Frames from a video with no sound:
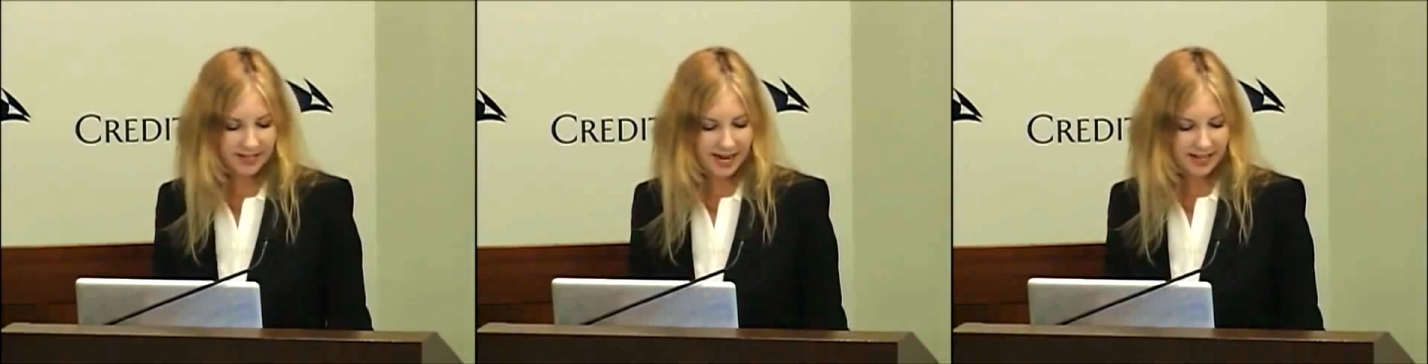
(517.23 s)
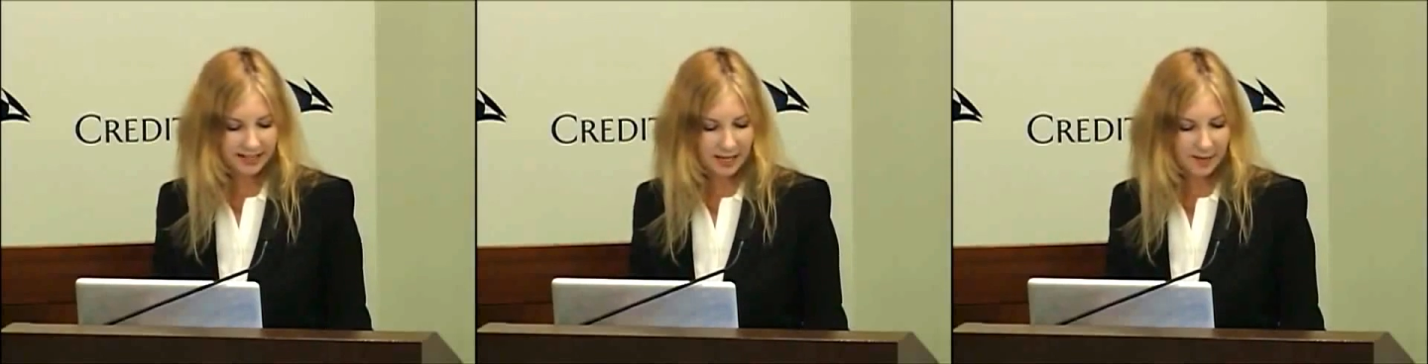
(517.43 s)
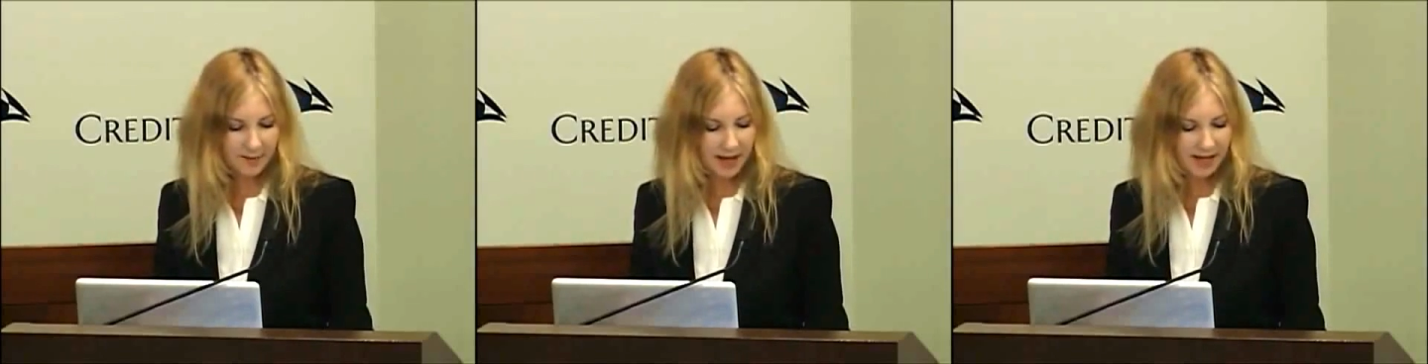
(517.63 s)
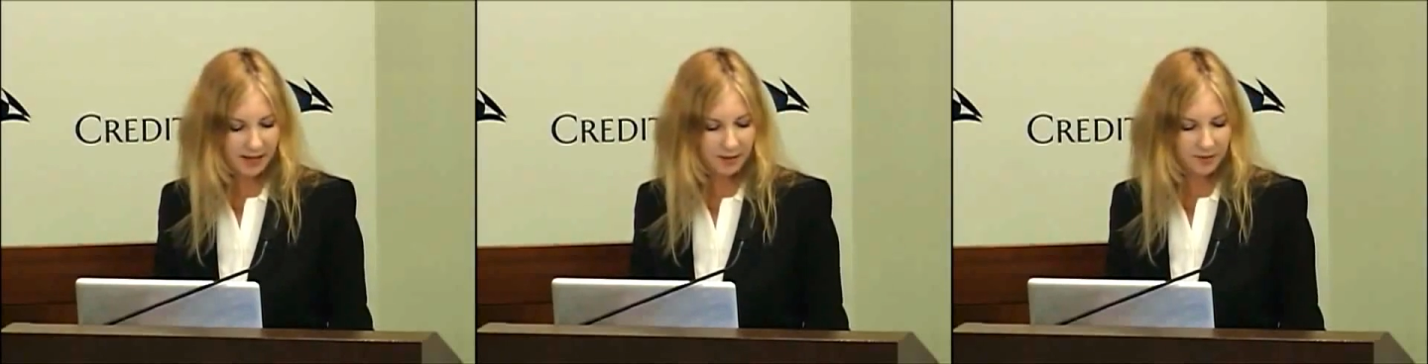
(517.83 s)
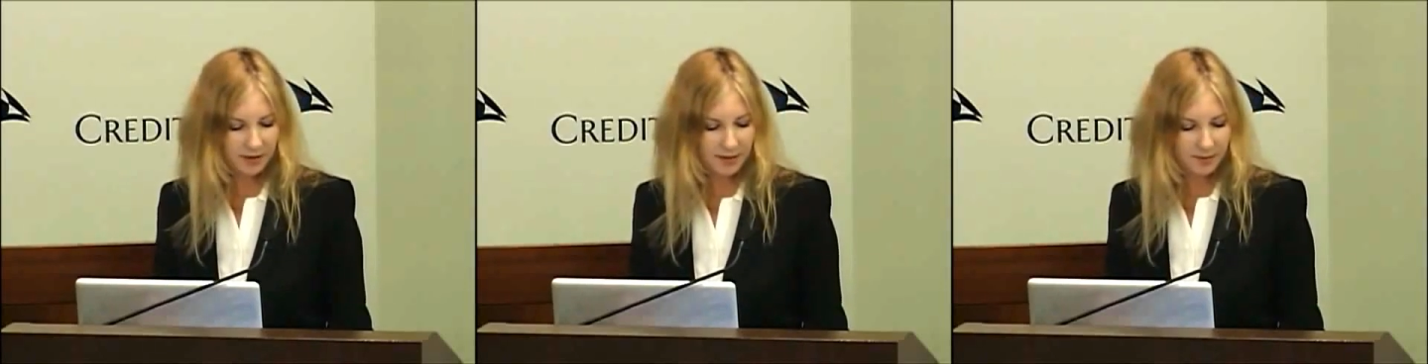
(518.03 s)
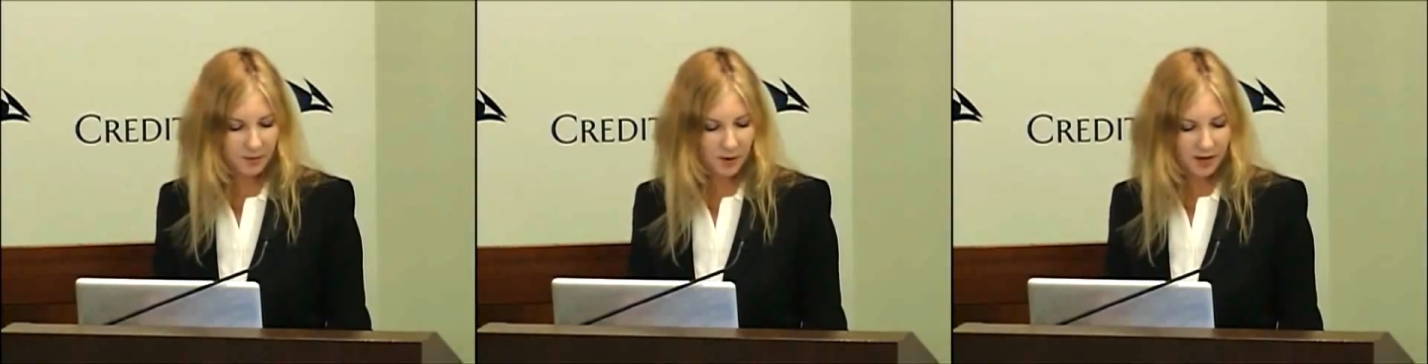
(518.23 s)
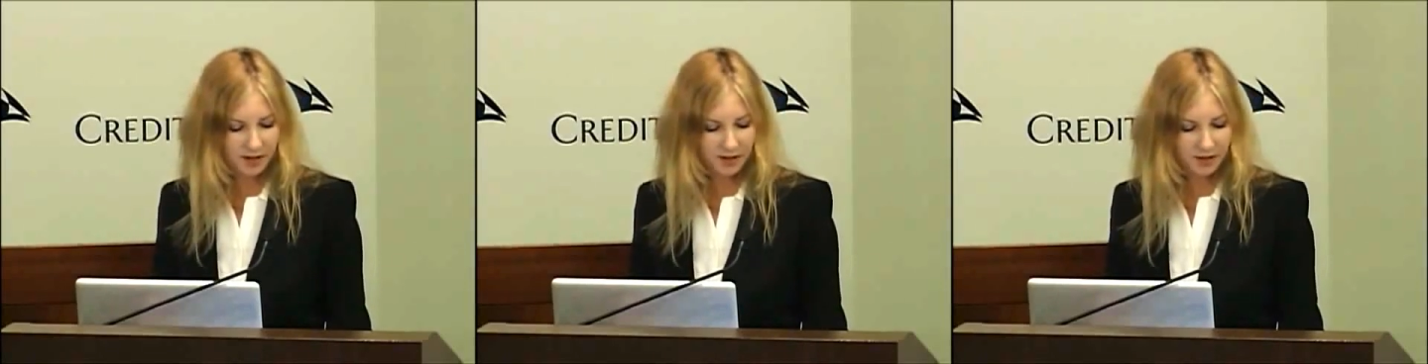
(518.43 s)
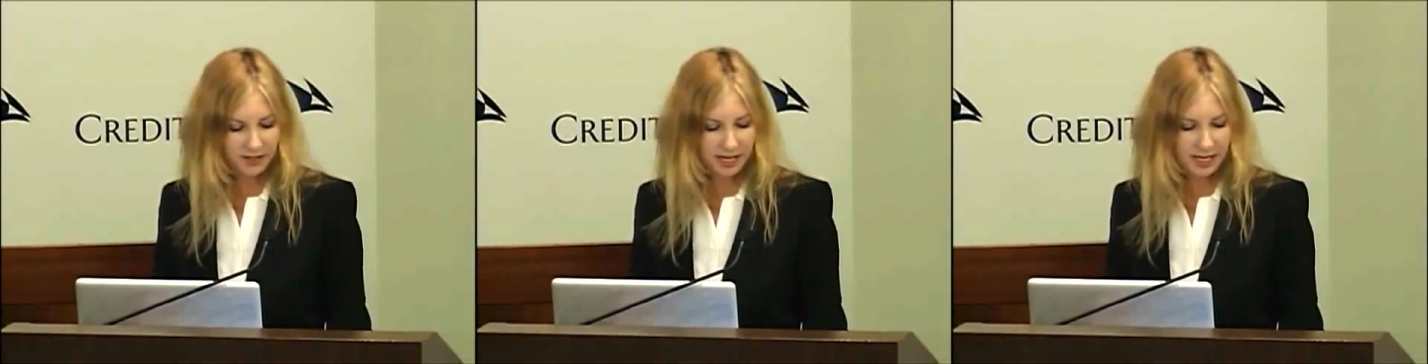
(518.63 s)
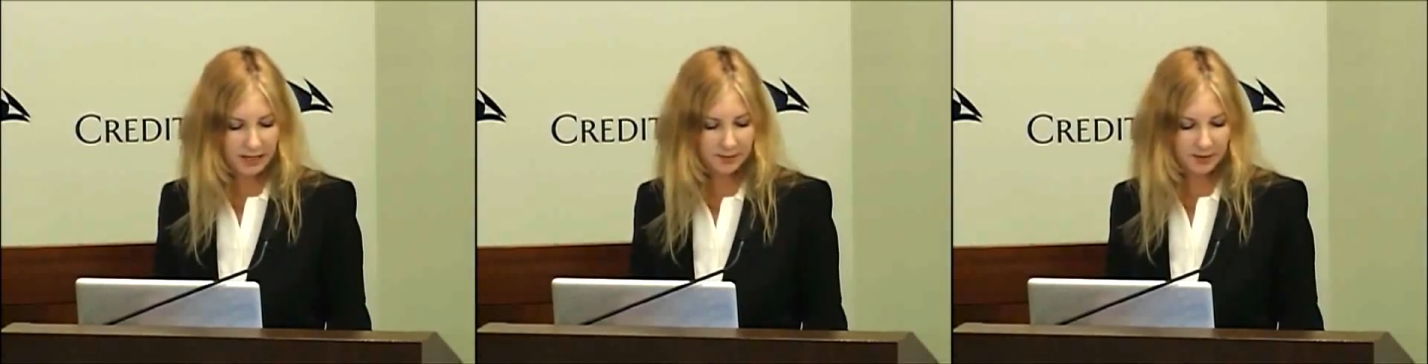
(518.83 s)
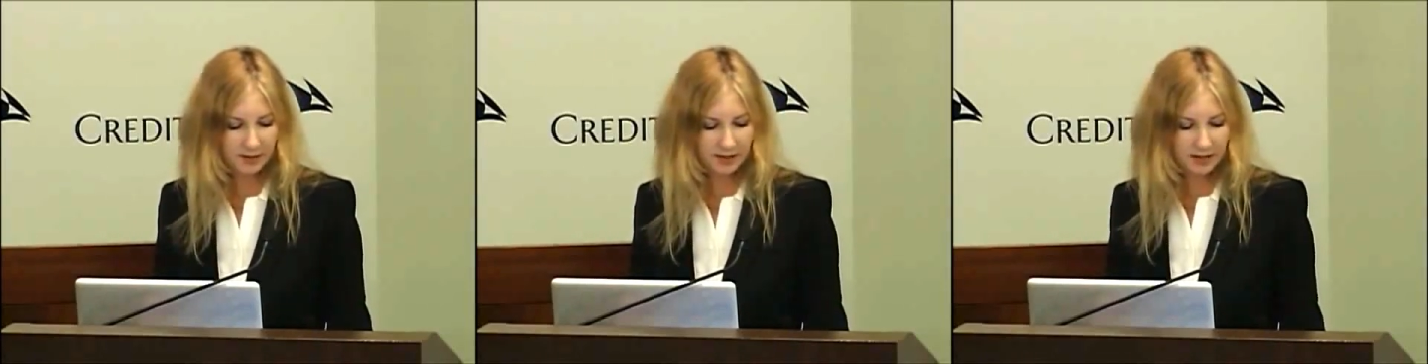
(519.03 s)
and asset management more
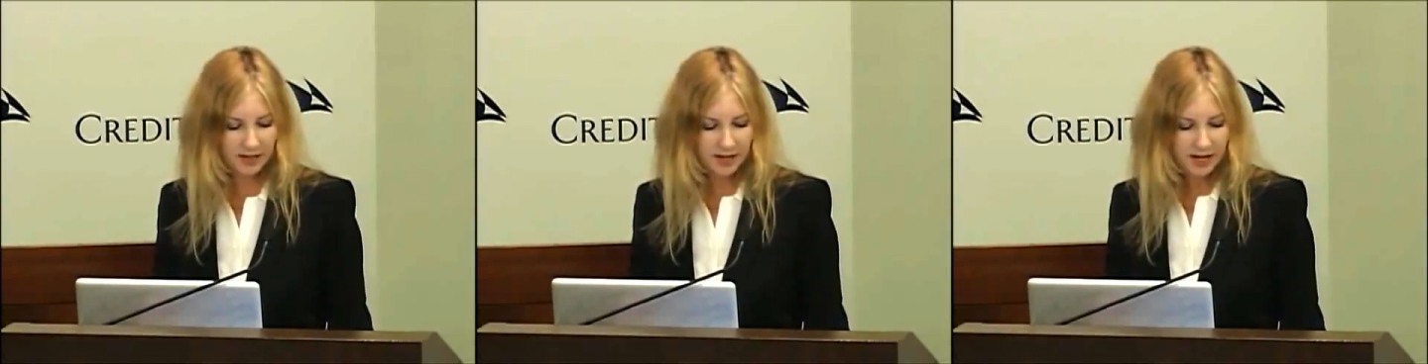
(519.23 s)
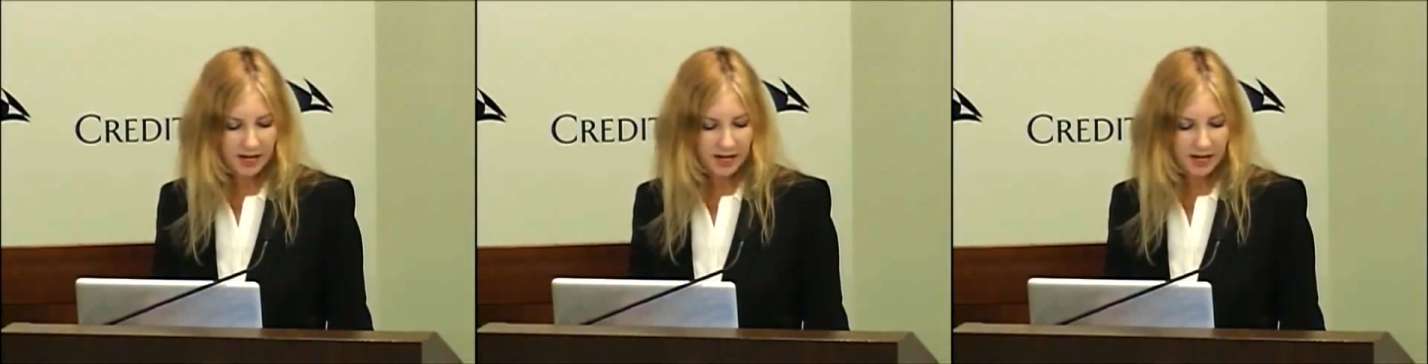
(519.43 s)
understandable.